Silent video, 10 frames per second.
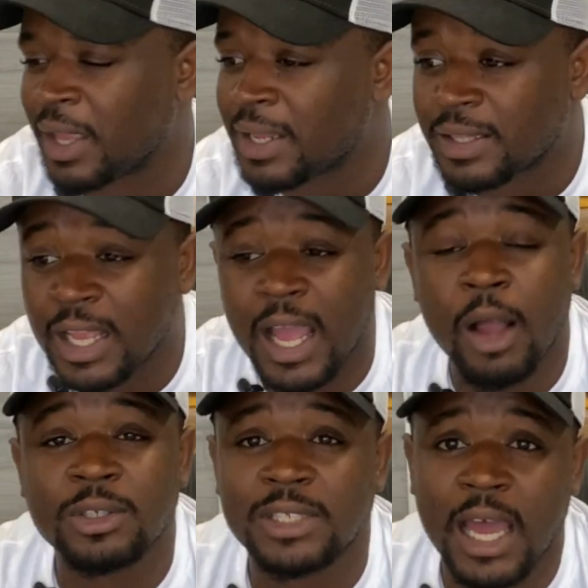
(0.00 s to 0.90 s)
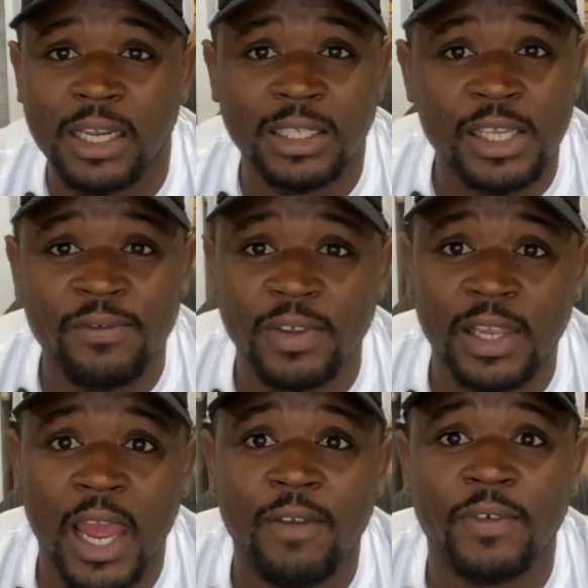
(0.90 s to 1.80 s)
anything outside of
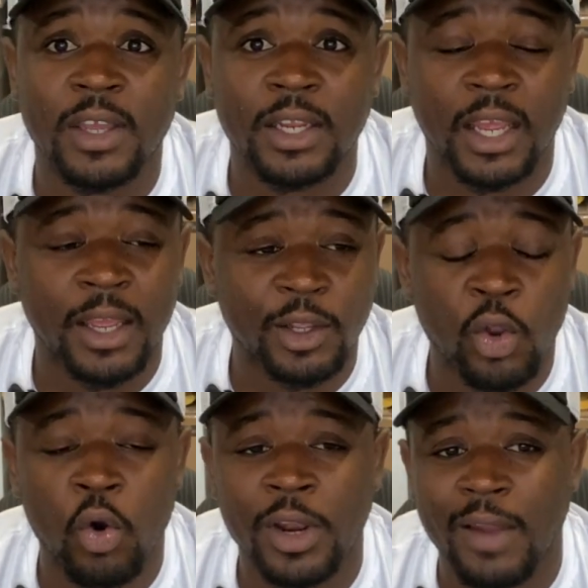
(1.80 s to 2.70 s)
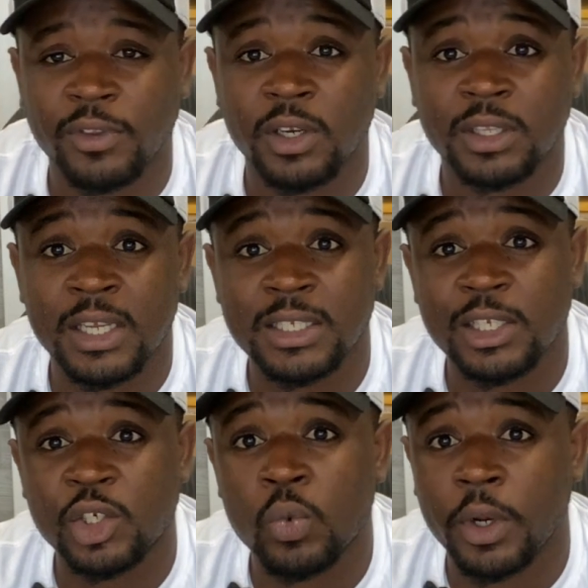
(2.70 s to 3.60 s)
living life and, and going after the things
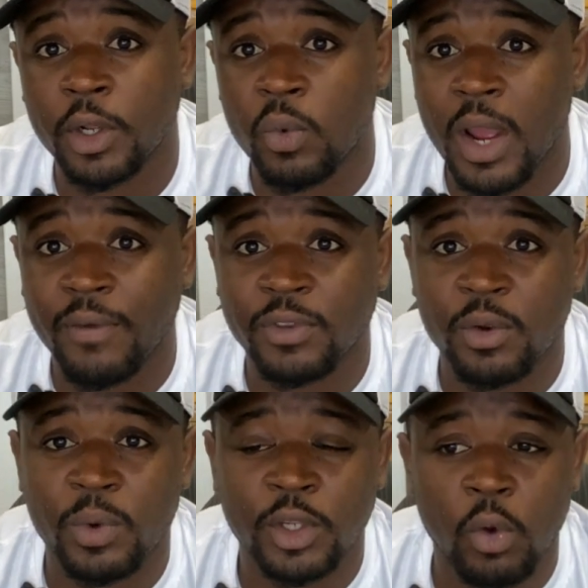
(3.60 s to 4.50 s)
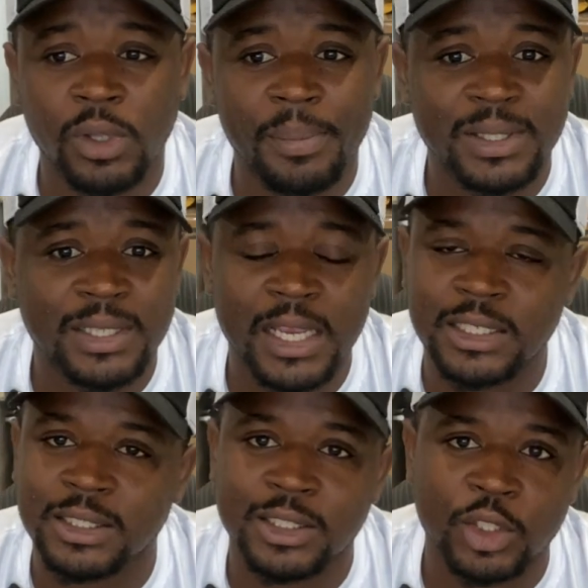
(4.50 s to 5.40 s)
that you want to go after with no limitations.